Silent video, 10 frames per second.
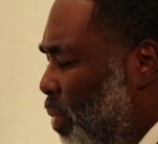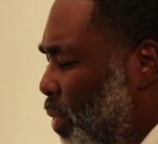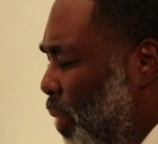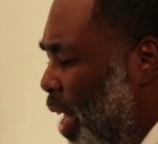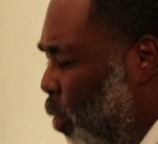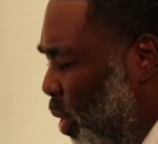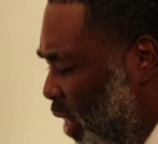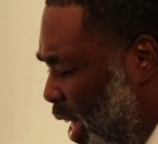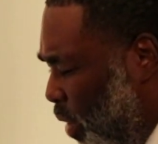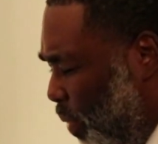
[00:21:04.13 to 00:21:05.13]
Father, we
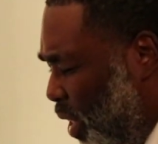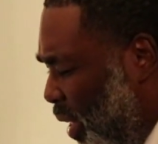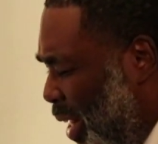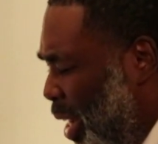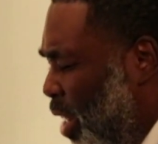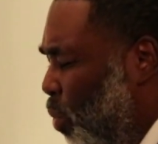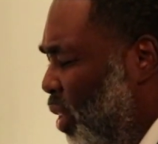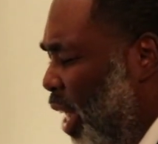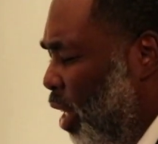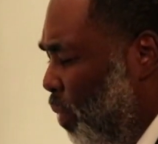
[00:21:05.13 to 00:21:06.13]
thank you for your love.
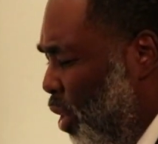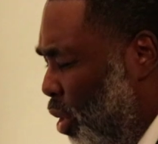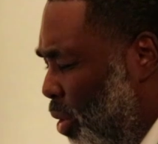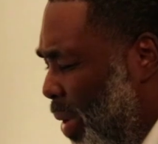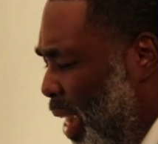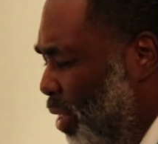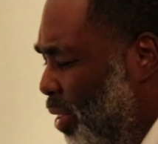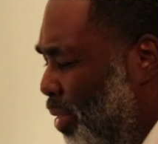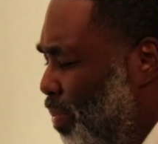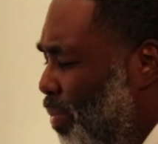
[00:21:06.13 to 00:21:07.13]
We thank you for your
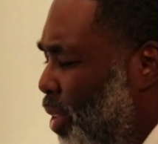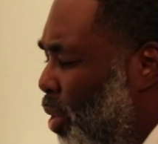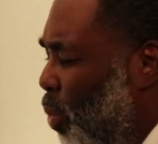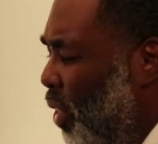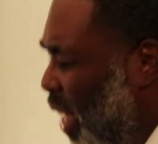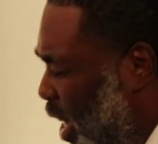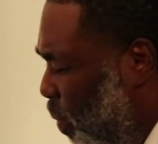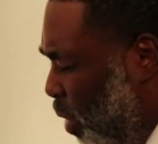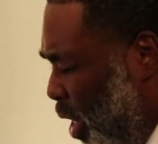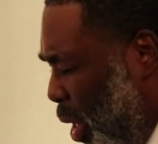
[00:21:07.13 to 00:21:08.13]
grace. We thank you
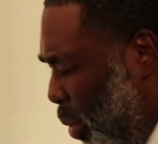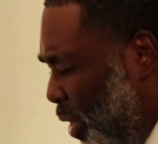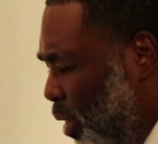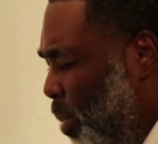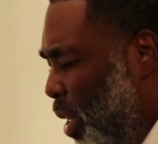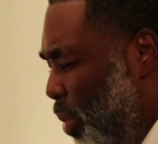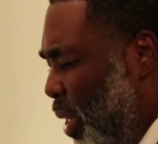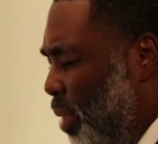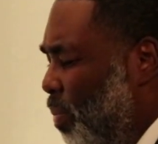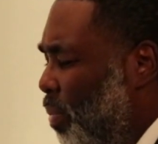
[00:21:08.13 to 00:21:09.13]
for your Holy
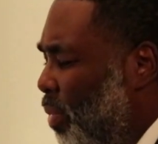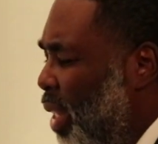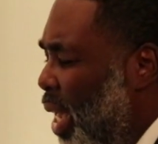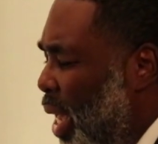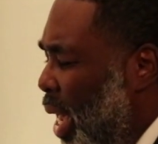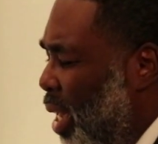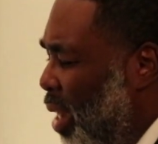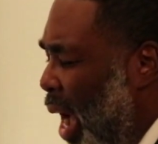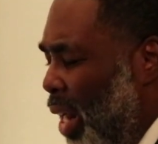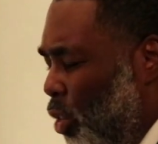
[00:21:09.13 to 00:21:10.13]
Spirit.
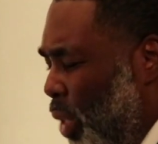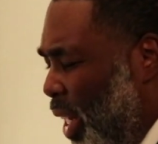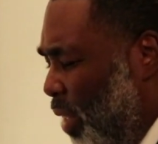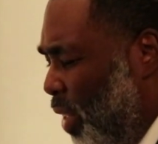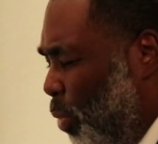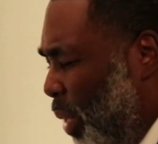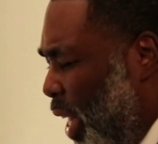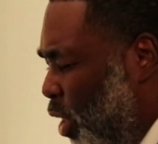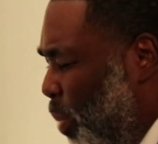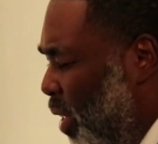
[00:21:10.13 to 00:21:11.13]
God, as we leave this
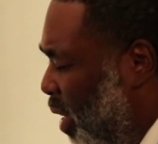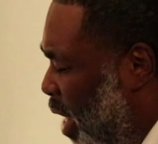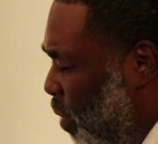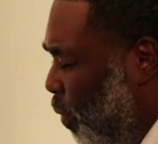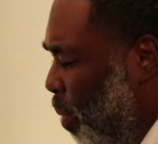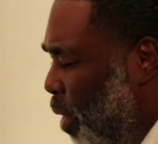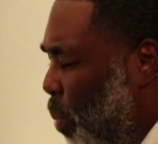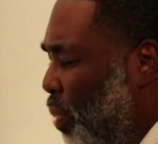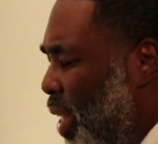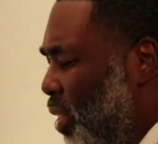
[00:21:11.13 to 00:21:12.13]
place, but never from your
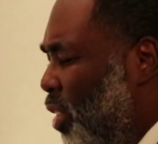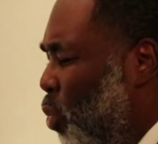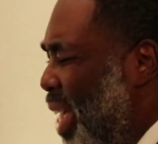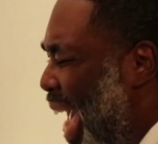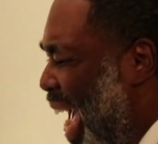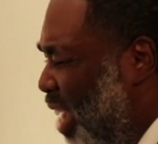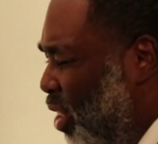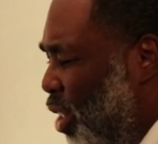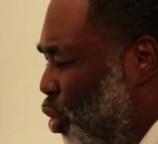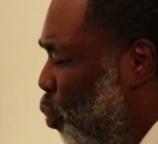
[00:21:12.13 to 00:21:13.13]
presence, we
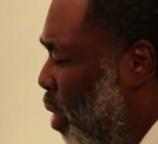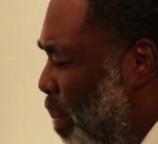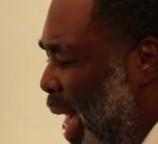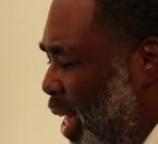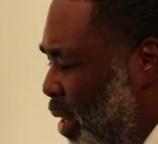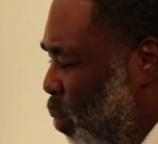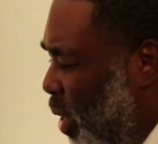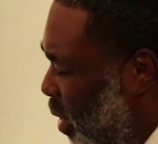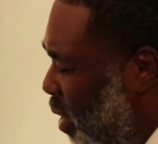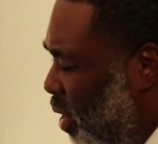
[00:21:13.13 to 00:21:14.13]
ask that you remain
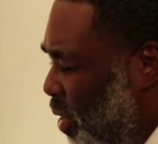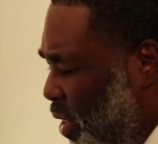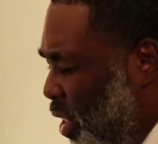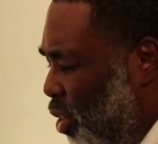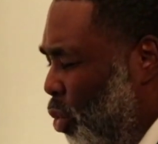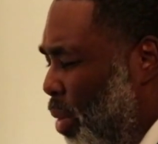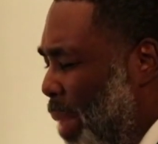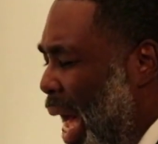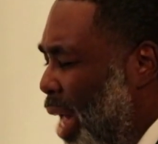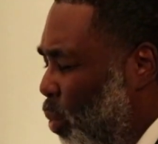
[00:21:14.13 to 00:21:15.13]
with us, continue to
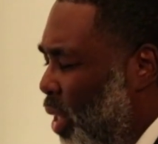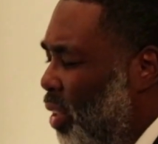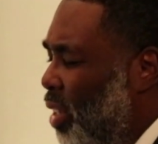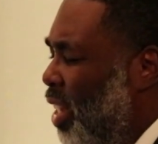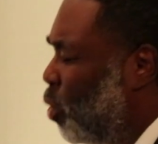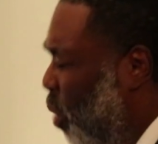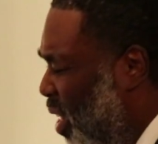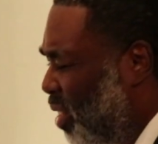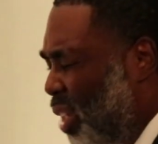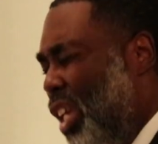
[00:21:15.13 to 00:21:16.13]
abide with us as we
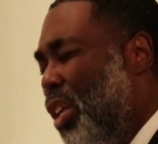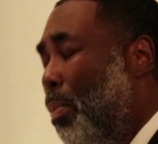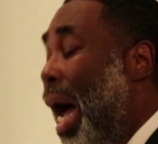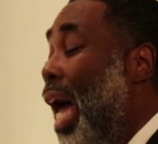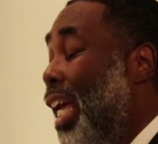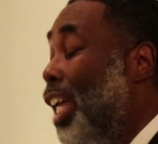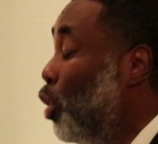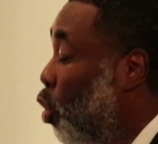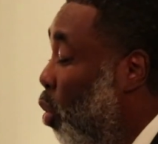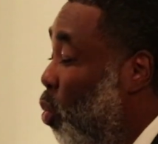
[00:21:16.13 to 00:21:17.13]
continue to abide in
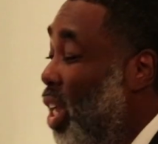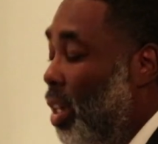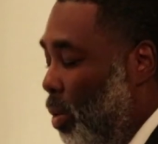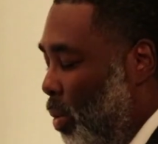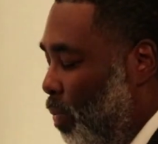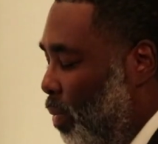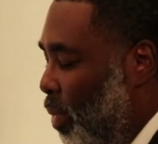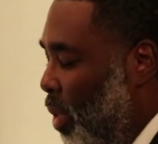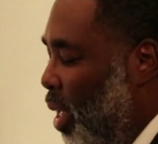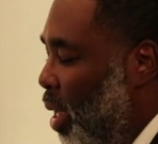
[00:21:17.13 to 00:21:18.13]
your will.
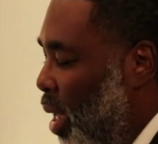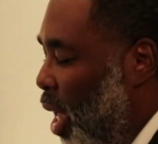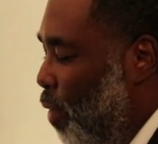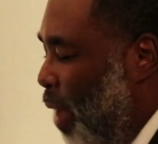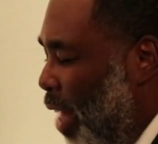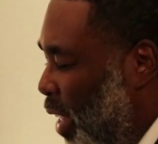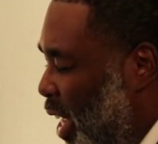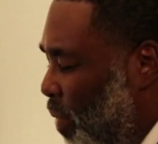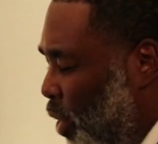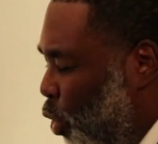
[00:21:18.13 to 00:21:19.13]
Father,
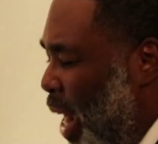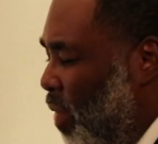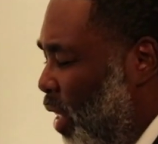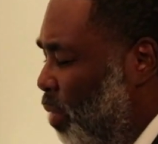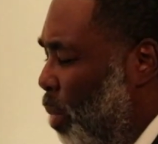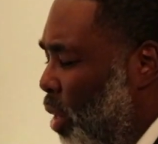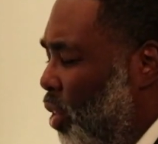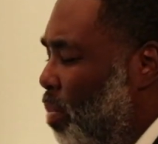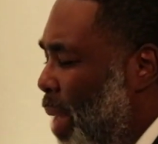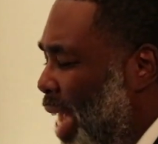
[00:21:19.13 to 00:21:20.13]
give us traveling
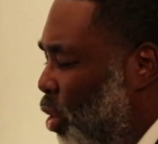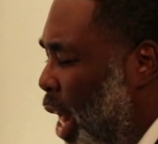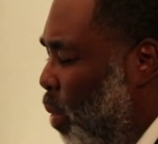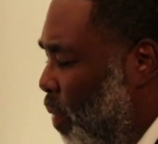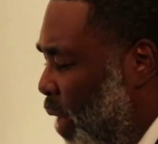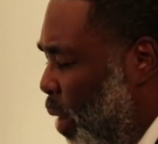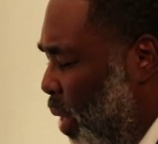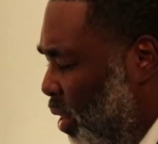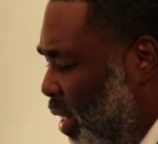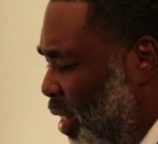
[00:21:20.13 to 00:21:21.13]
mercy back to our
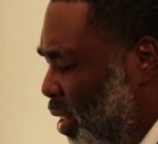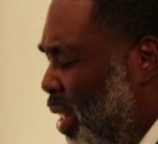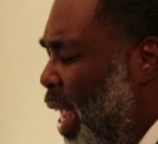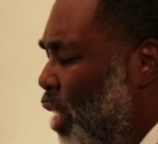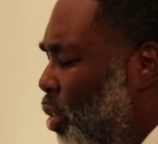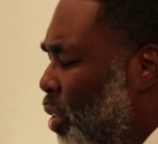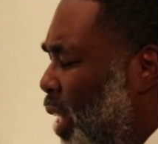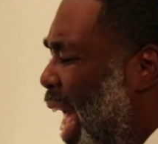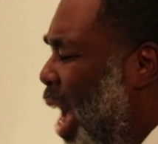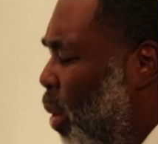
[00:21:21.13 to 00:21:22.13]
various destinations.
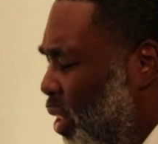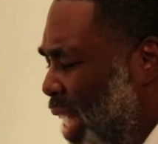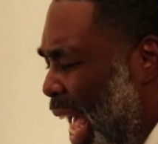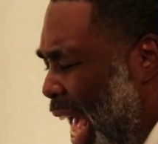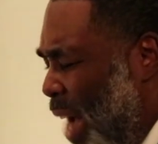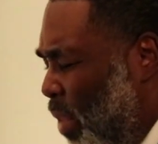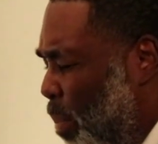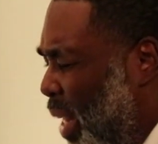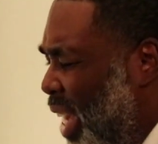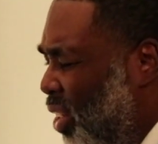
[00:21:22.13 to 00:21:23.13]
Allow us to have a
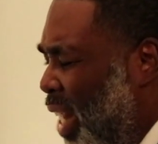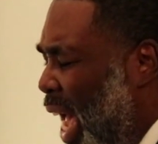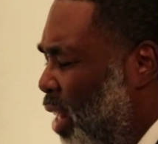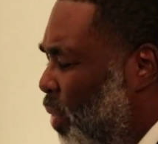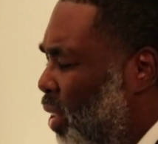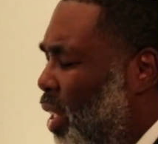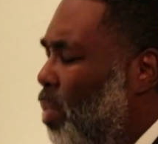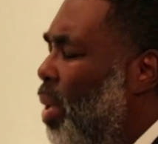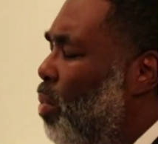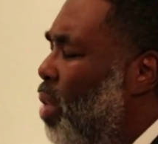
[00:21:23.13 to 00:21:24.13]
blessed night of
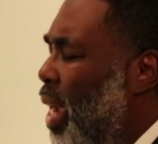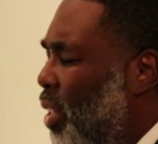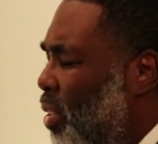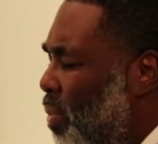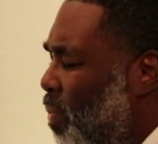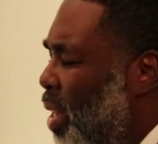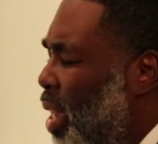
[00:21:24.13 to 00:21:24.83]
sleep and rest.